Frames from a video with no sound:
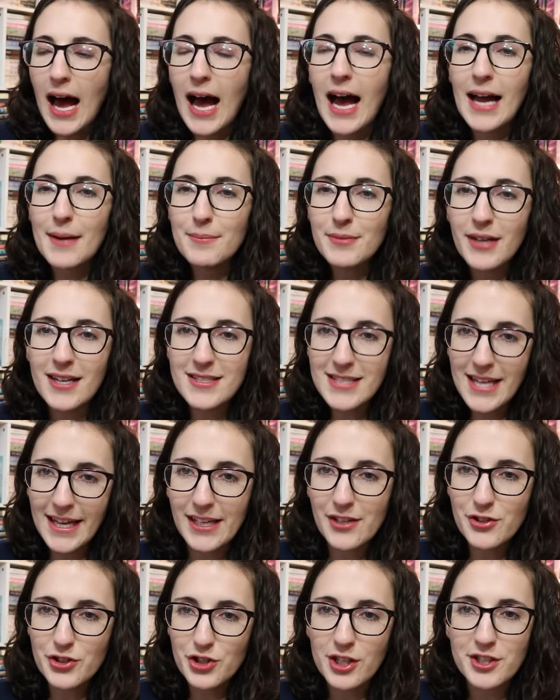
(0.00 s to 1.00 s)
I'm not
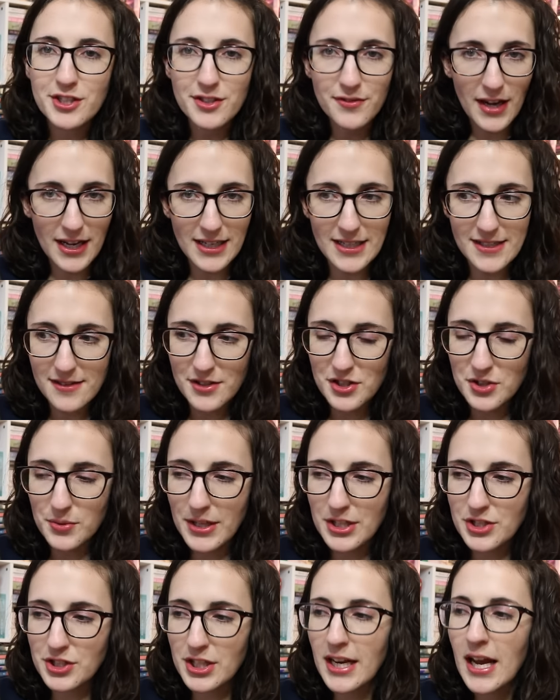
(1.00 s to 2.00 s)
taking charge of any
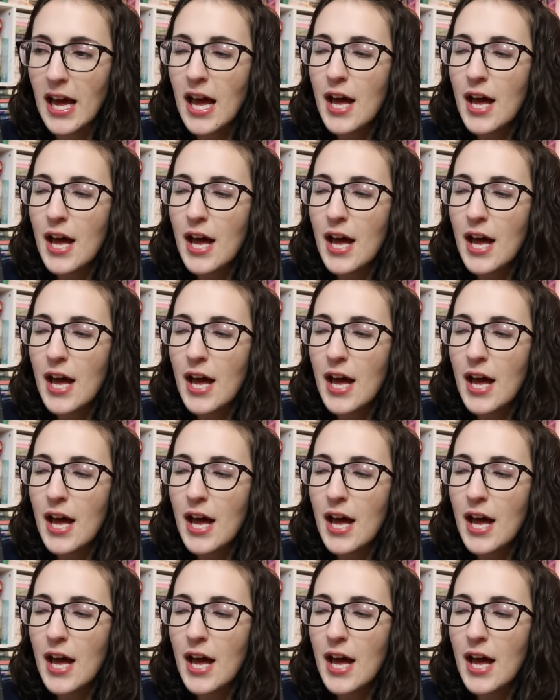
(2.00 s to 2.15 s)
situation.